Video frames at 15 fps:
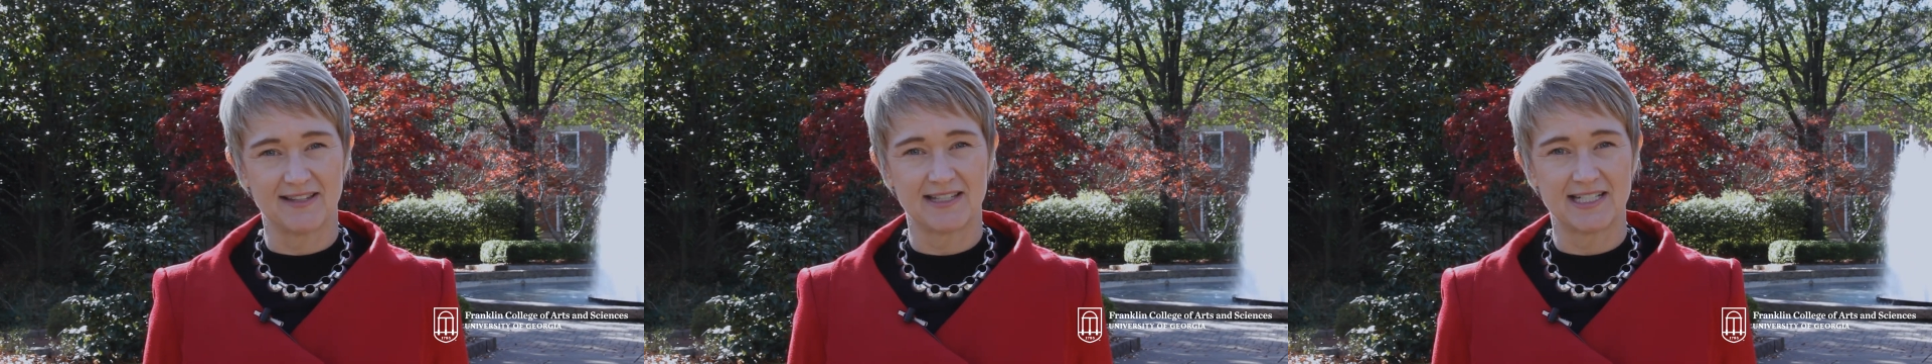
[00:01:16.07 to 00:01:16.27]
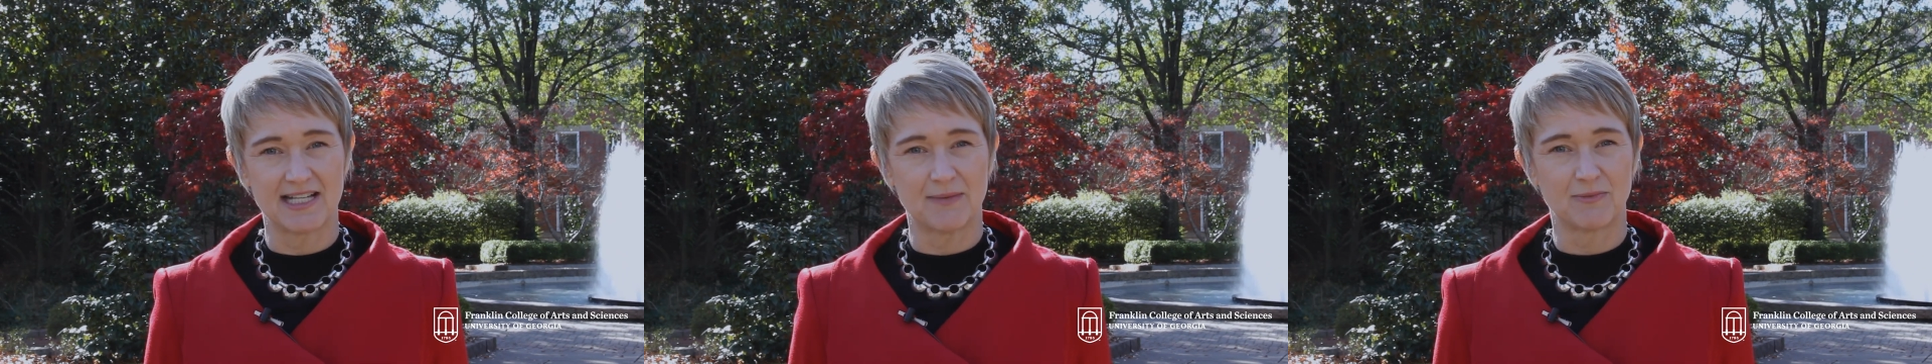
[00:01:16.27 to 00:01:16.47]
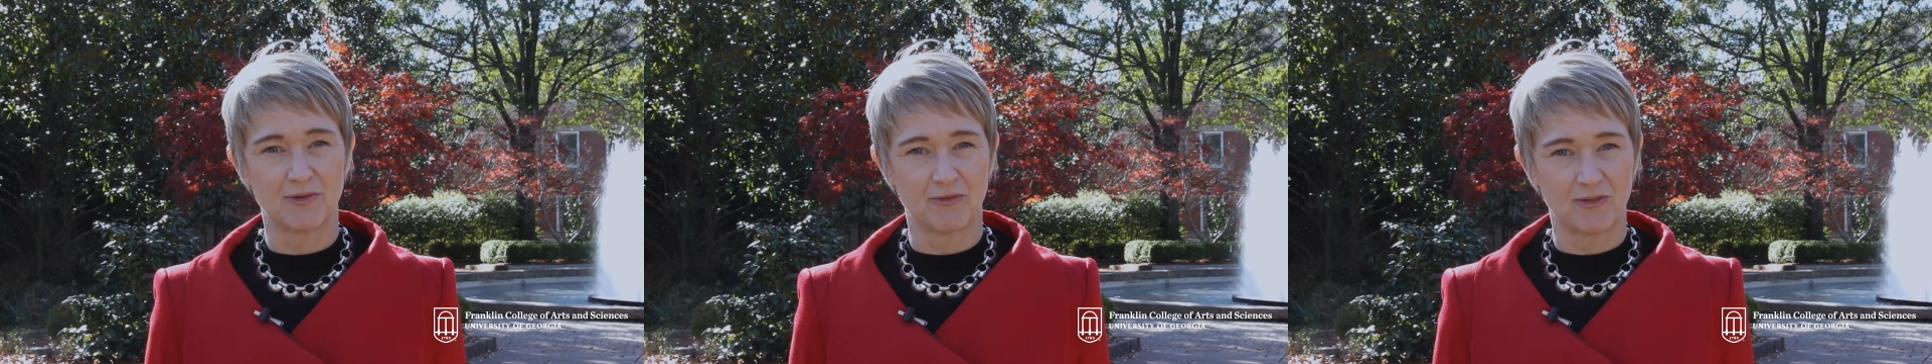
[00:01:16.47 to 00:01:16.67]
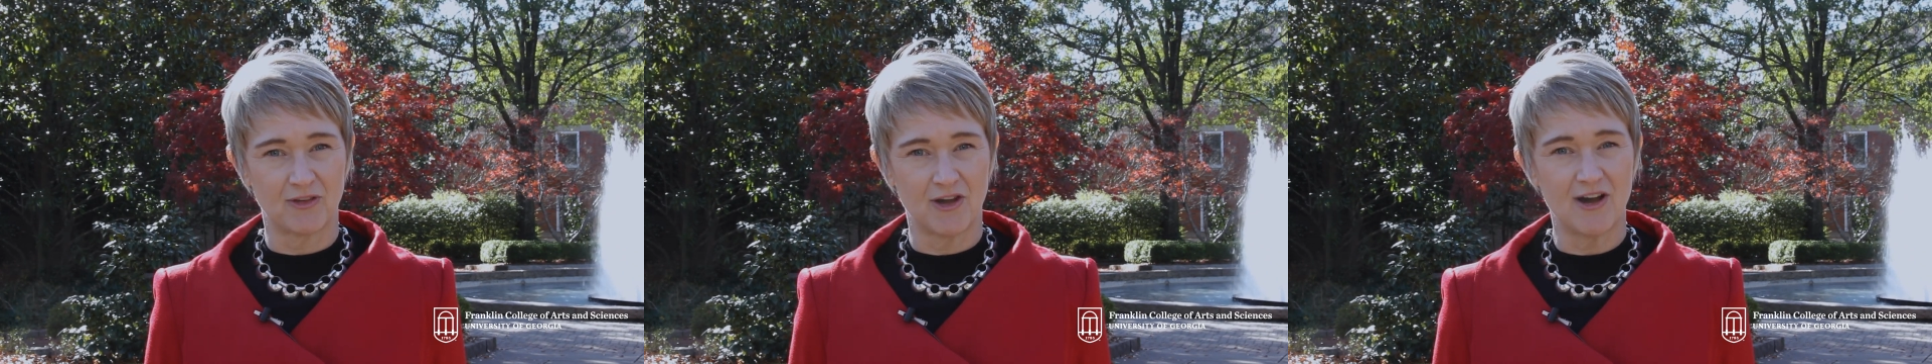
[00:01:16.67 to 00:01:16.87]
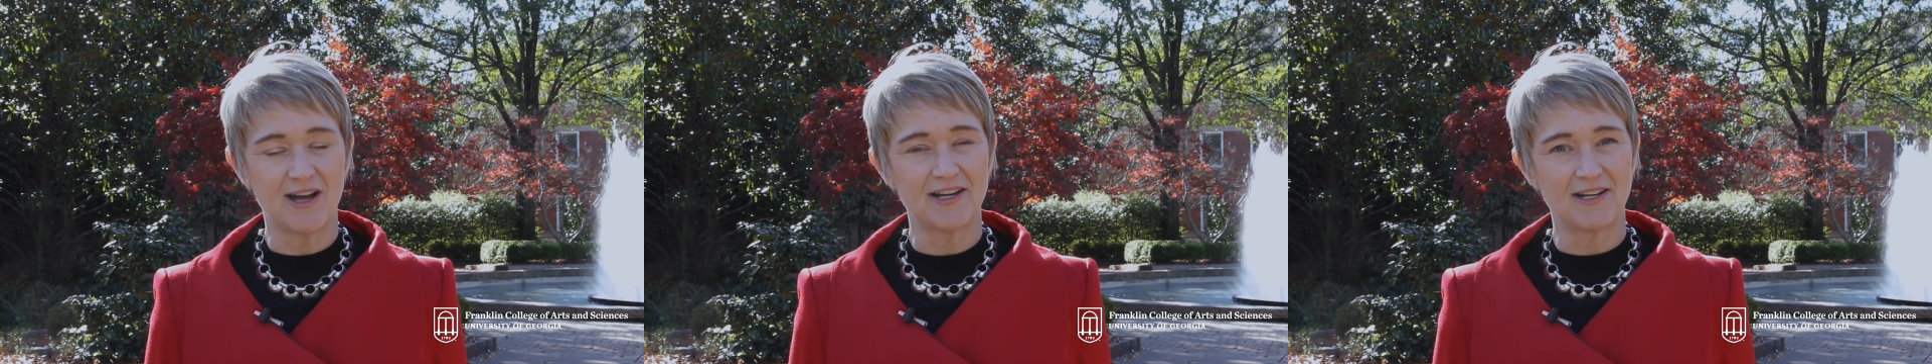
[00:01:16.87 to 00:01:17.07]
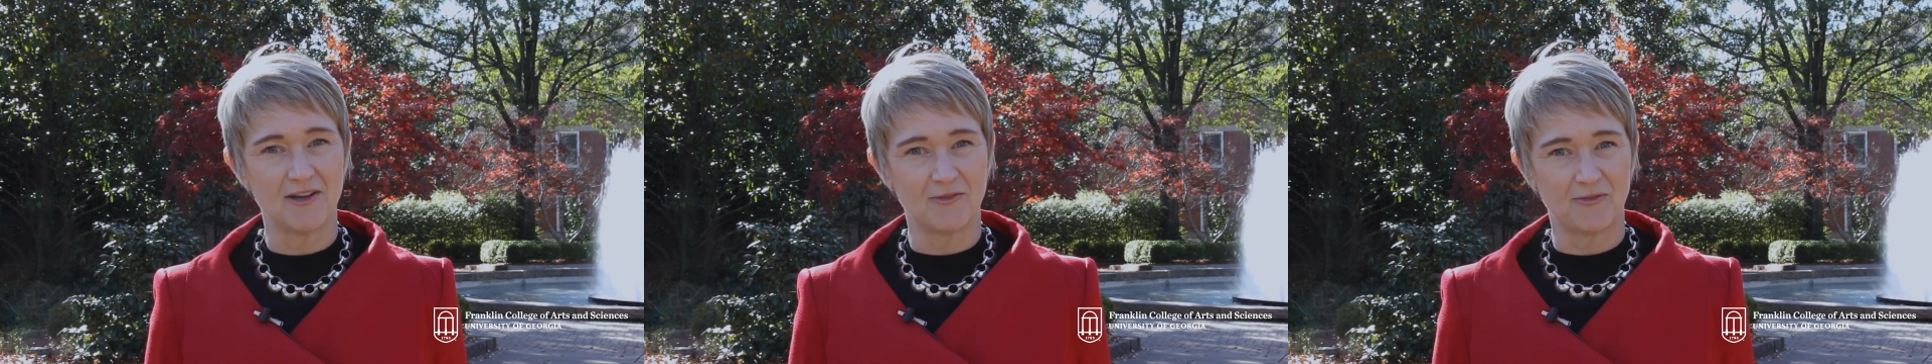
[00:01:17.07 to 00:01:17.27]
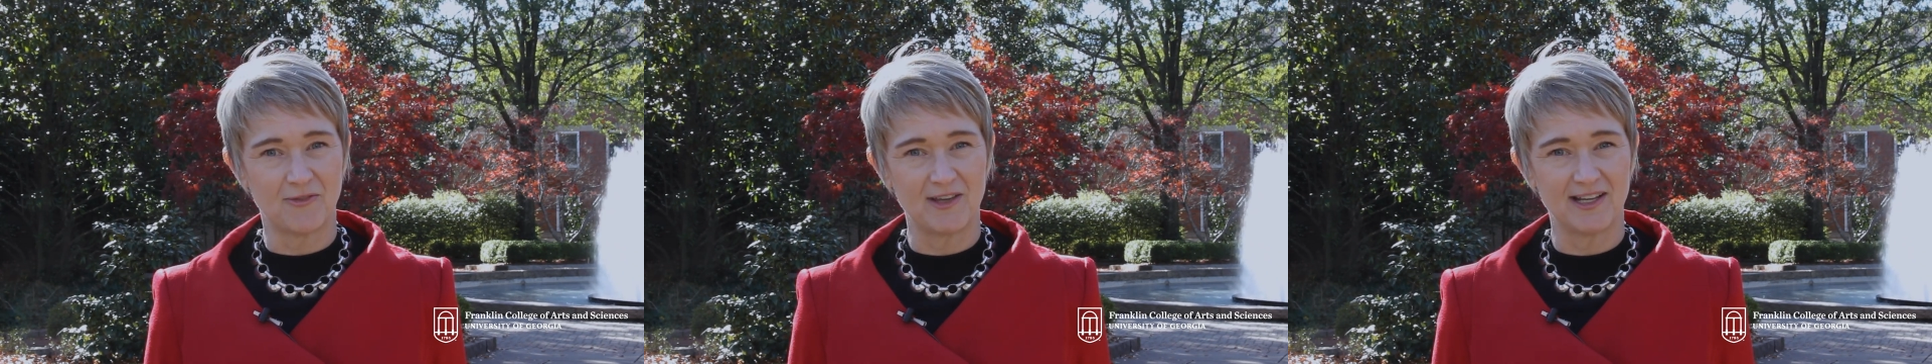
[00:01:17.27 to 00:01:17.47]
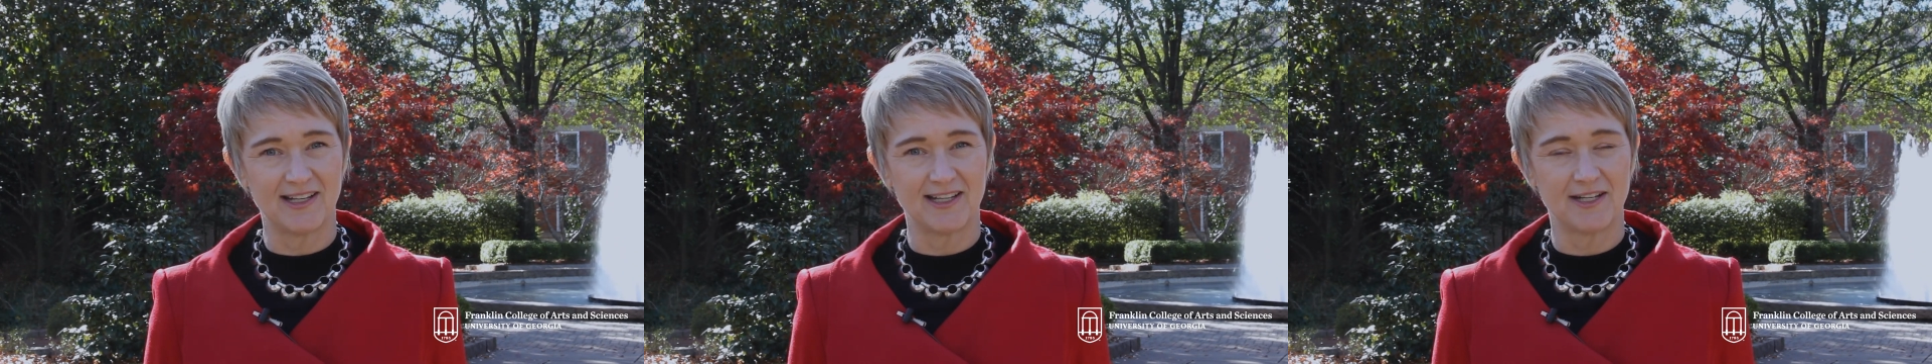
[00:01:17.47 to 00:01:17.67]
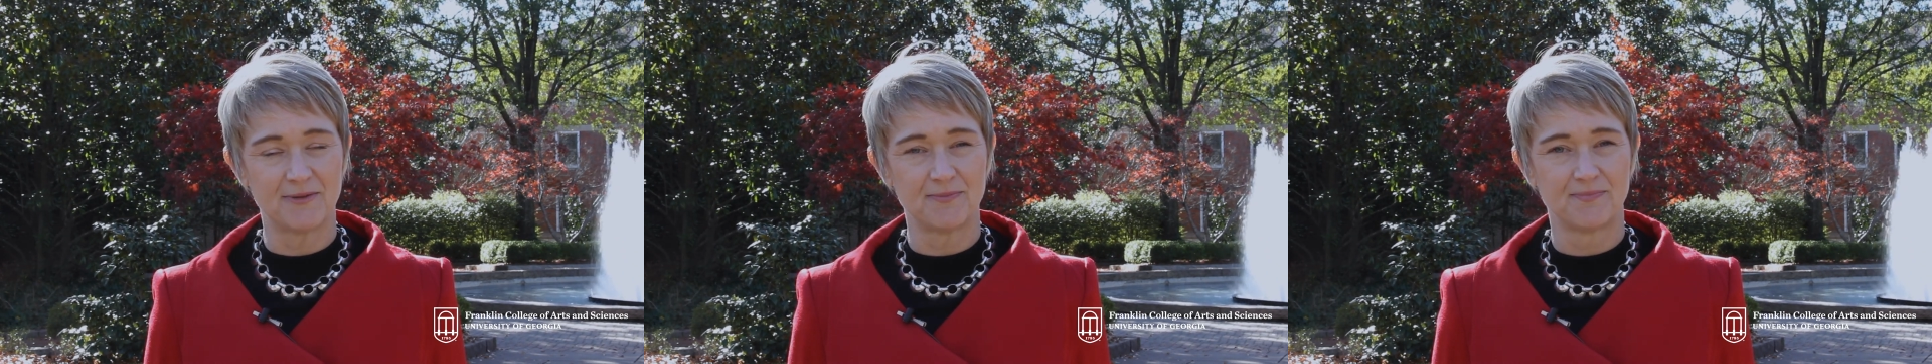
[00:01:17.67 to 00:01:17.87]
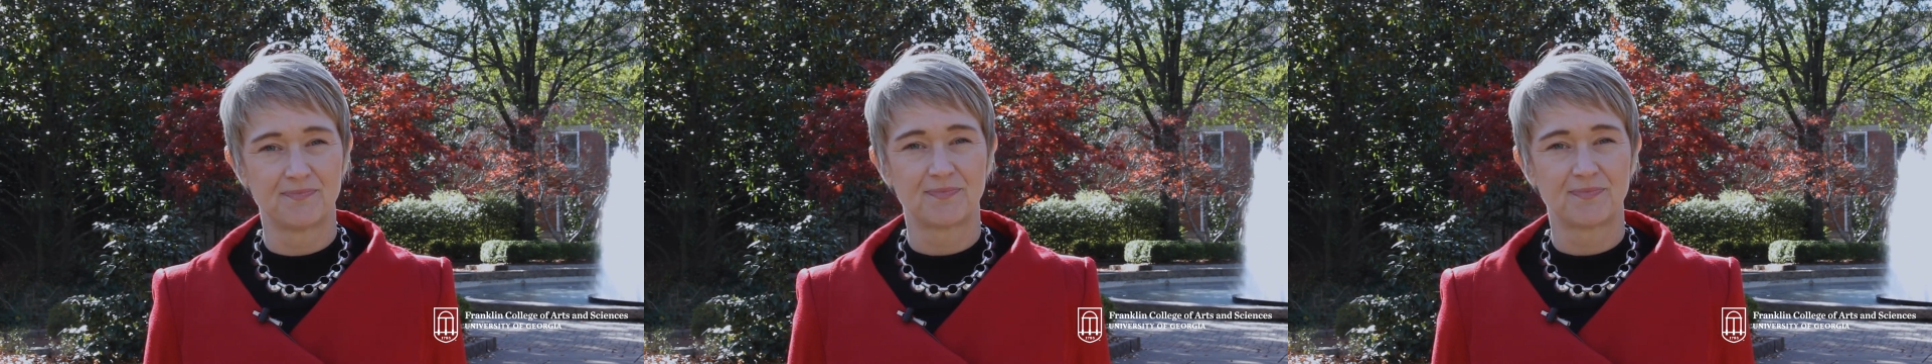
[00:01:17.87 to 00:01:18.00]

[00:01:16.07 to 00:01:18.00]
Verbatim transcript: the depth of thought and feeling